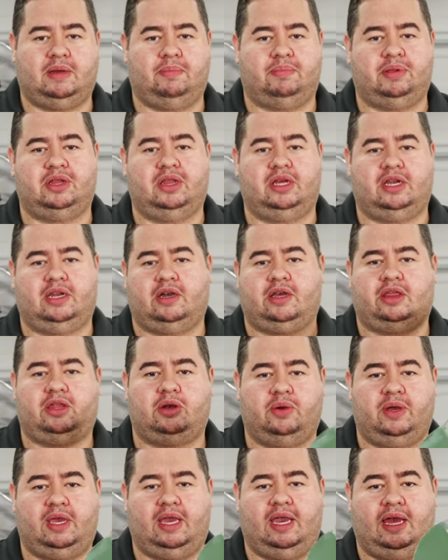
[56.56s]
completely dug
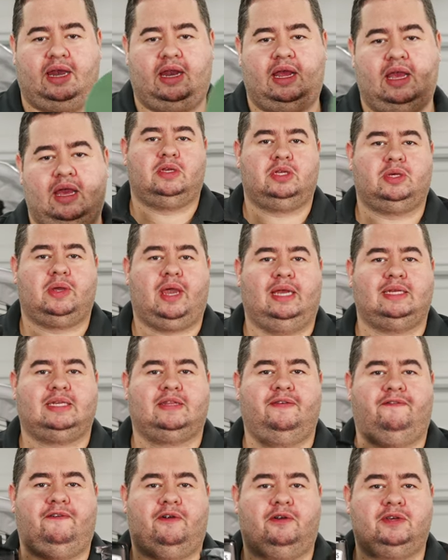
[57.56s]
through it yet. So guys,
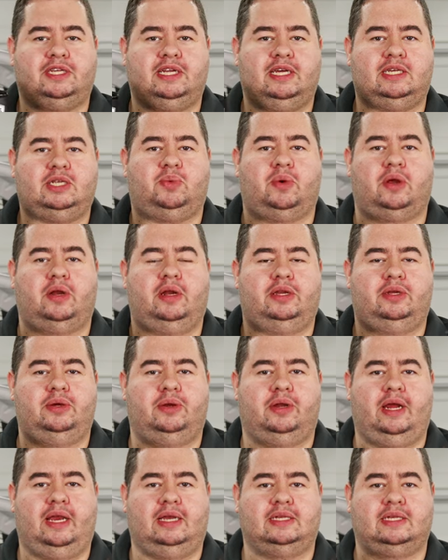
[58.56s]
the first test we're gonna do
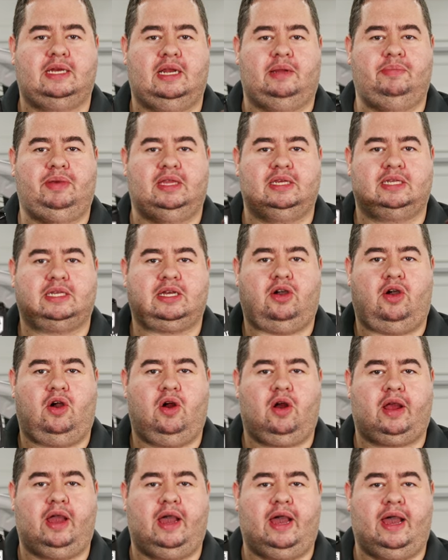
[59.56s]
today is gonna be this
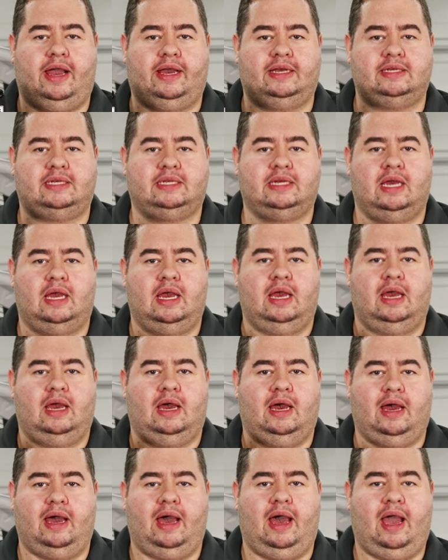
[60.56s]
Car Guys
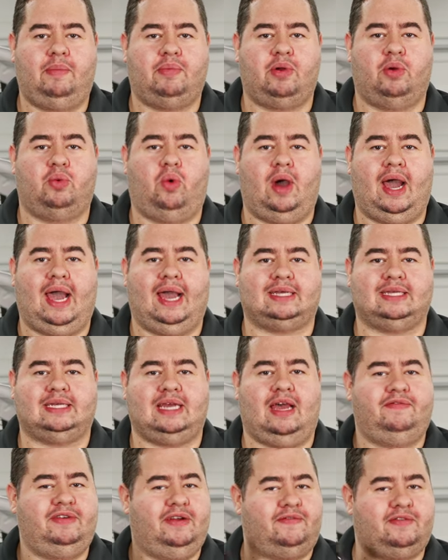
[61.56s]
uh, hybrid wax.
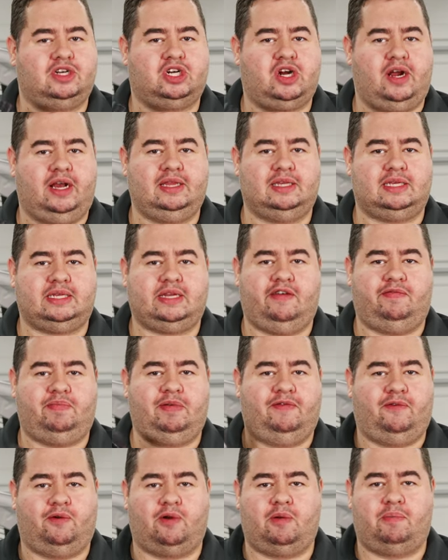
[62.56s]
I've never tried this stuff
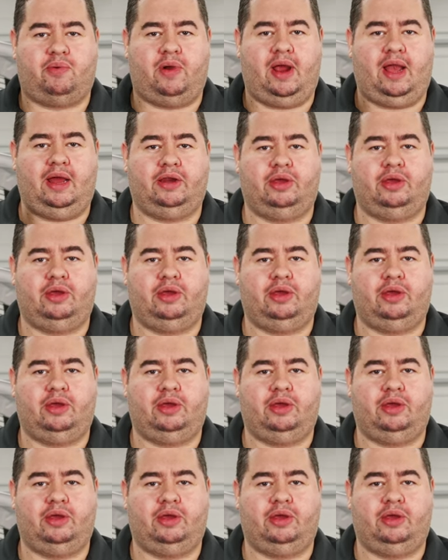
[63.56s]
before, brand